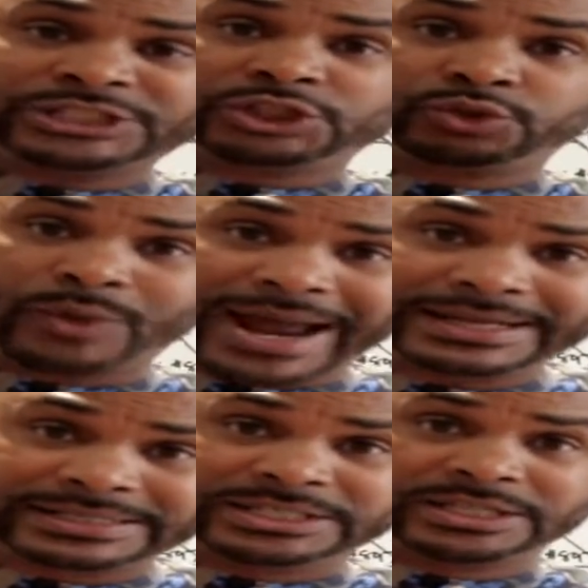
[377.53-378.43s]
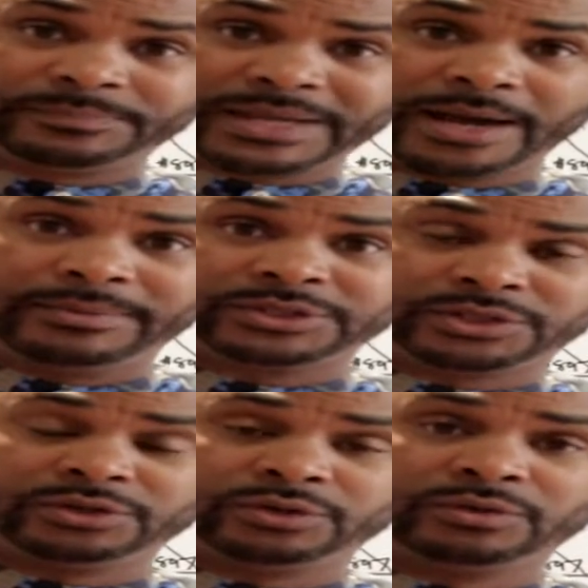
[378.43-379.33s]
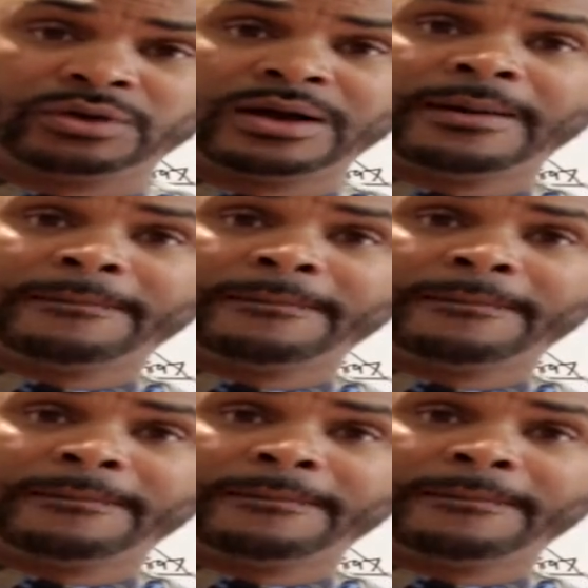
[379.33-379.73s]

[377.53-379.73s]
strategy to be able to